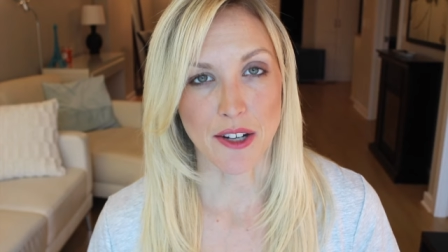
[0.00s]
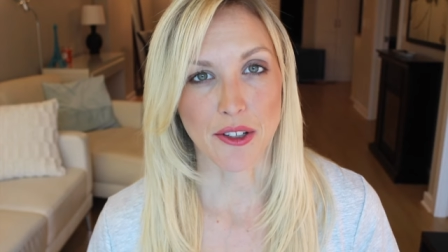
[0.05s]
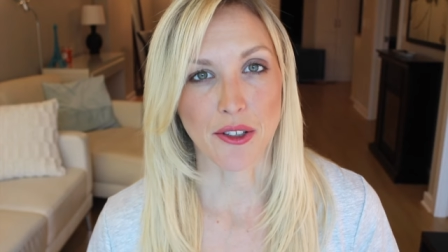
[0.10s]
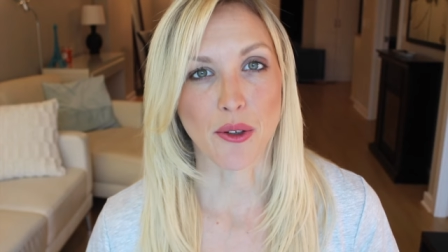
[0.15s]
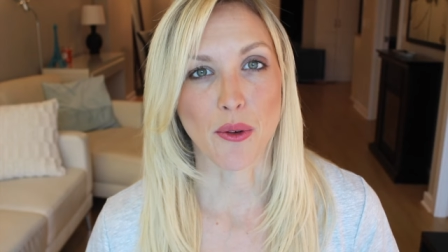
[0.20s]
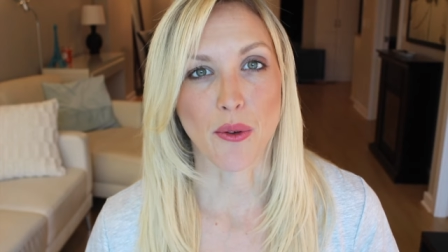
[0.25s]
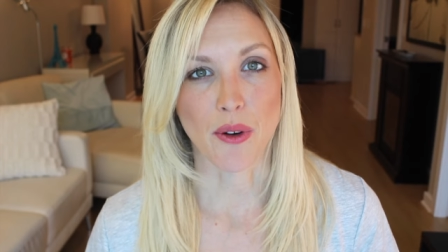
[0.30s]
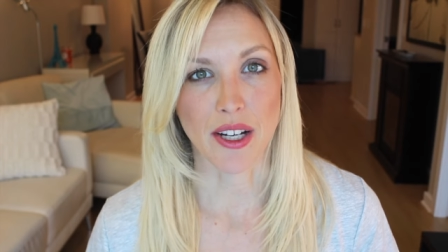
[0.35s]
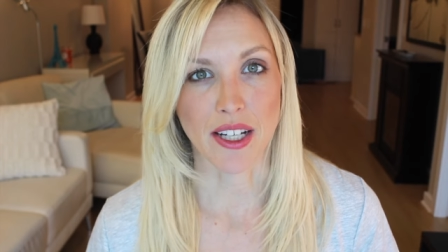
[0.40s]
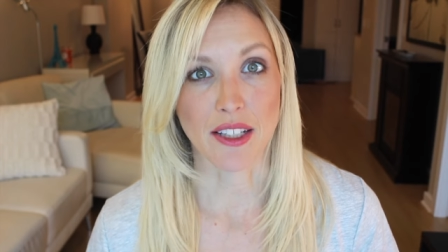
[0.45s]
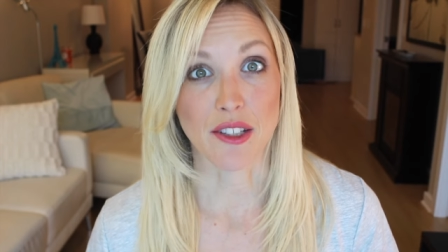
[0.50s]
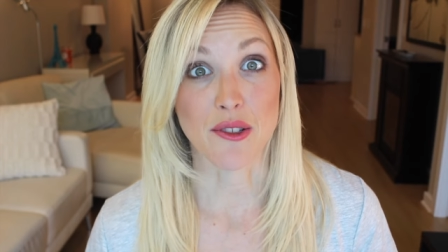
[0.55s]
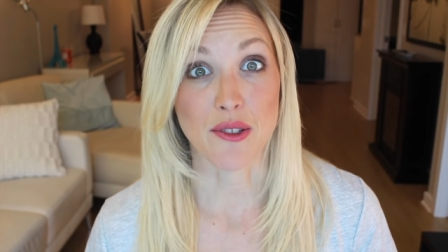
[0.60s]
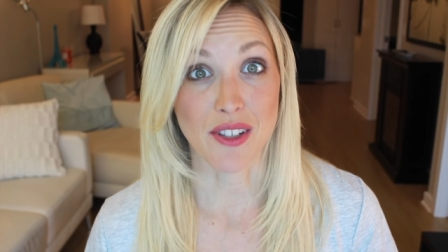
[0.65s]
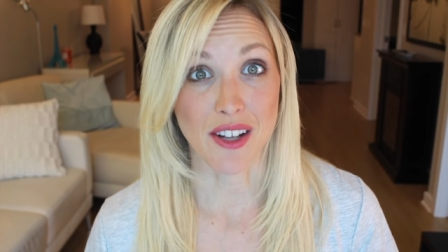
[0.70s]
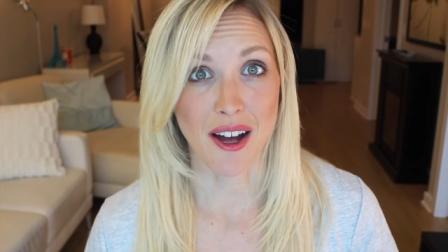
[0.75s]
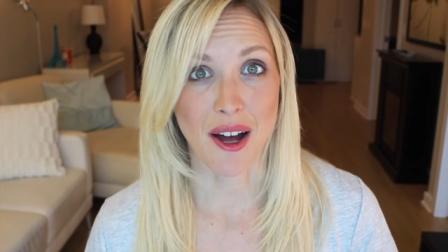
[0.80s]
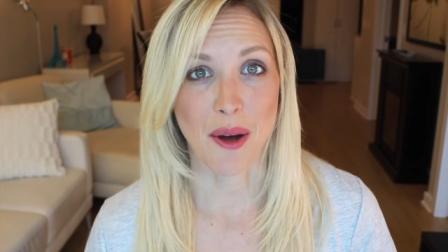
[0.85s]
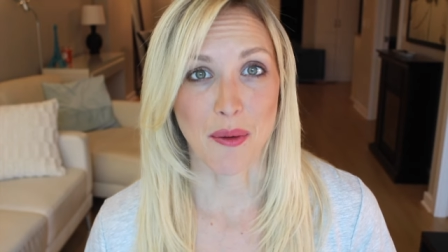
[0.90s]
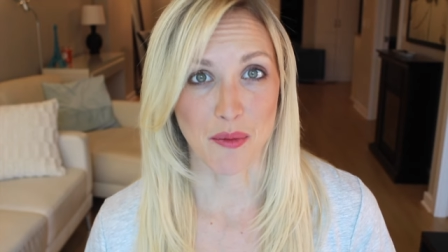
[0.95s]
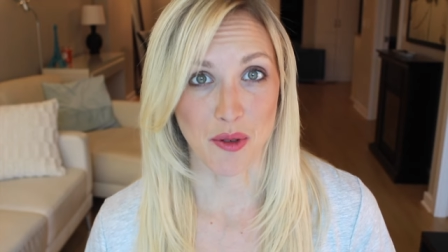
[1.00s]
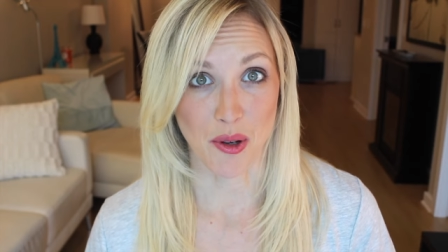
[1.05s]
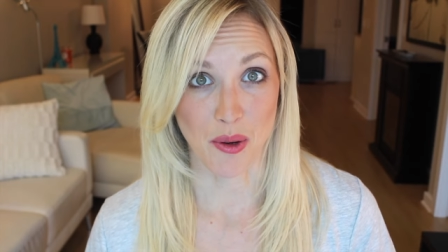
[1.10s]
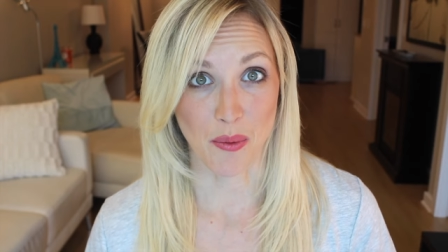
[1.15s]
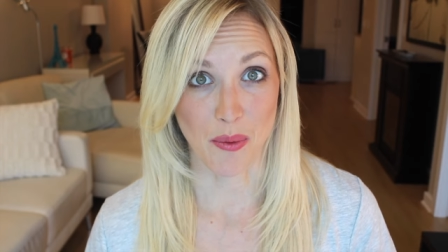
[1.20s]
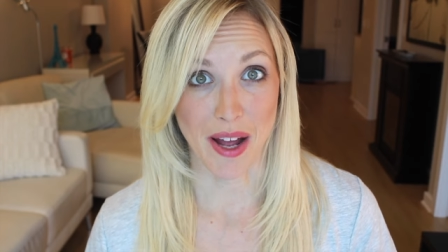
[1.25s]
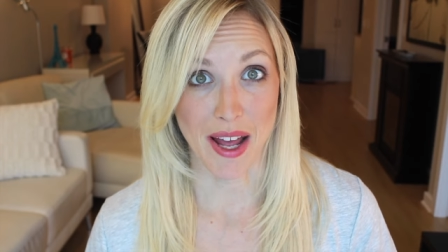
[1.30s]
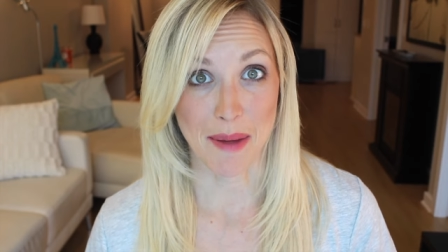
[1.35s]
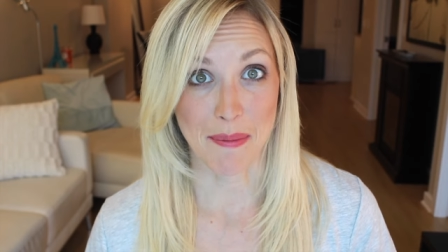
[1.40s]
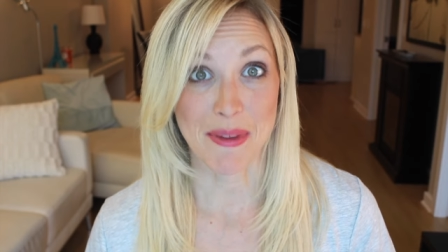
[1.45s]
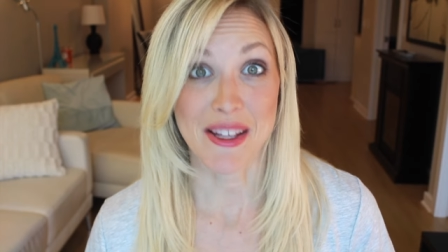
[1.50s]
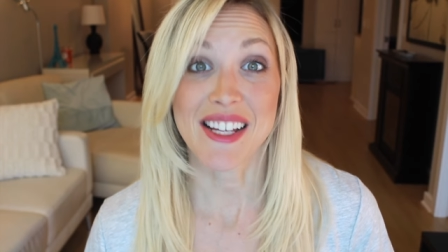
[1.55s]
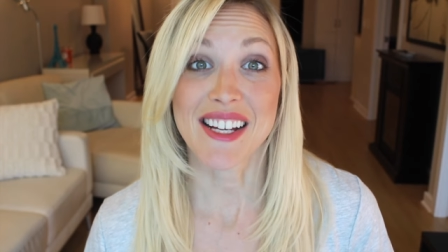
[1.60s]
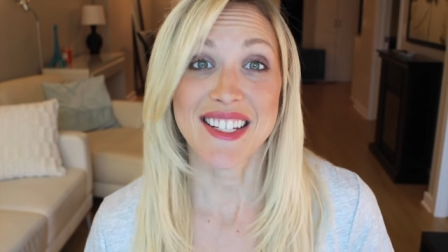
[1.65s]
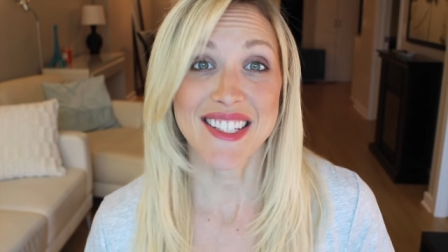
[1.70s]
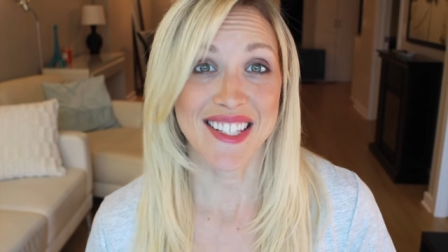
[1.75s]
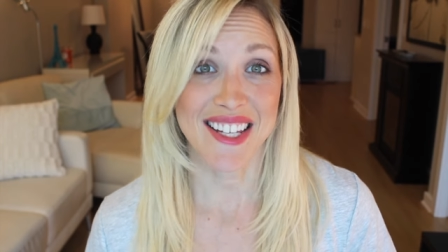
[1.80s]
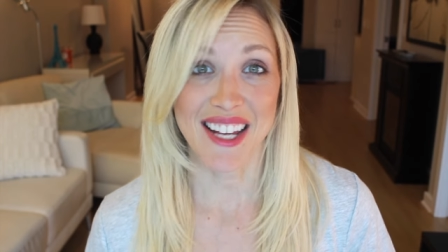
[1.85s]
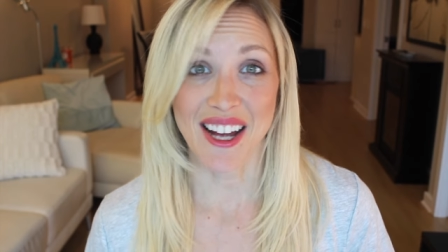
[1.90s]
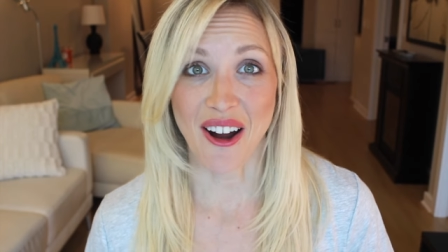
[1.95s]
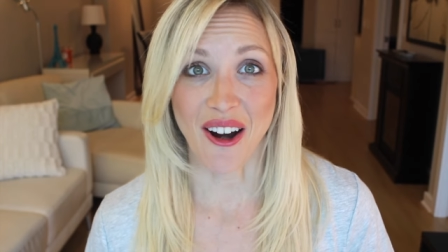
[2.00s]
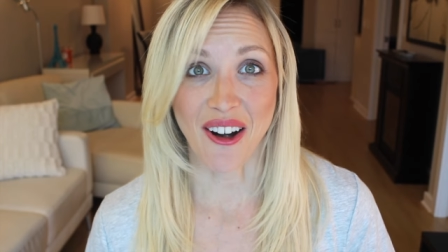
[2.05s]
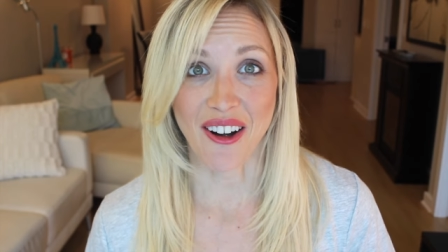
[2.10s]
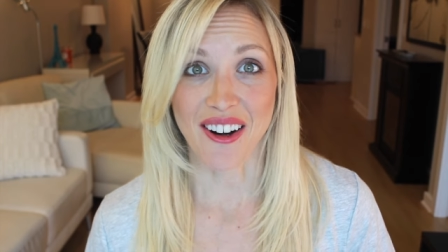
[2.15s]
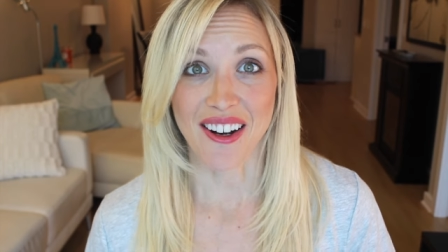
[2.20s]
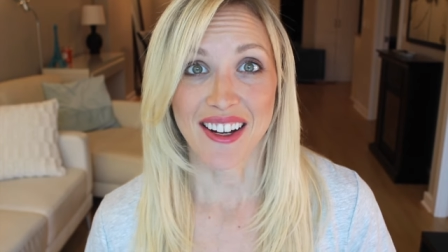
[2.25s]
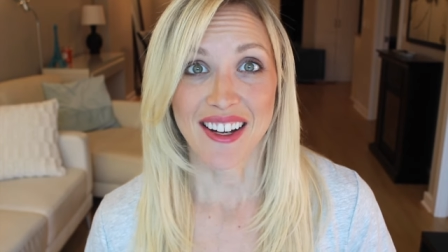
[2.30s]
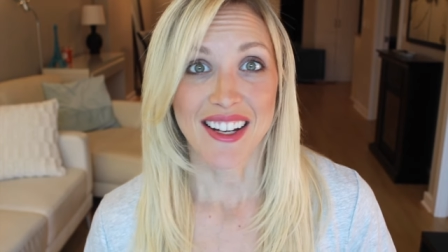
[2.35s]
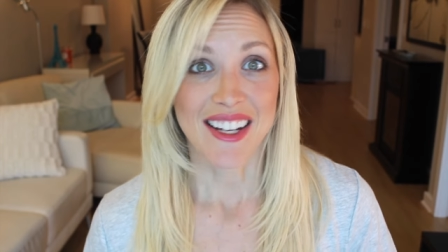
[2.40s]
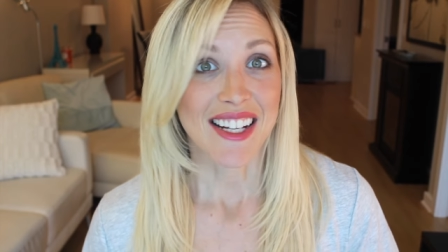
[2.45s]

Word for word: are going to come your way, because they are.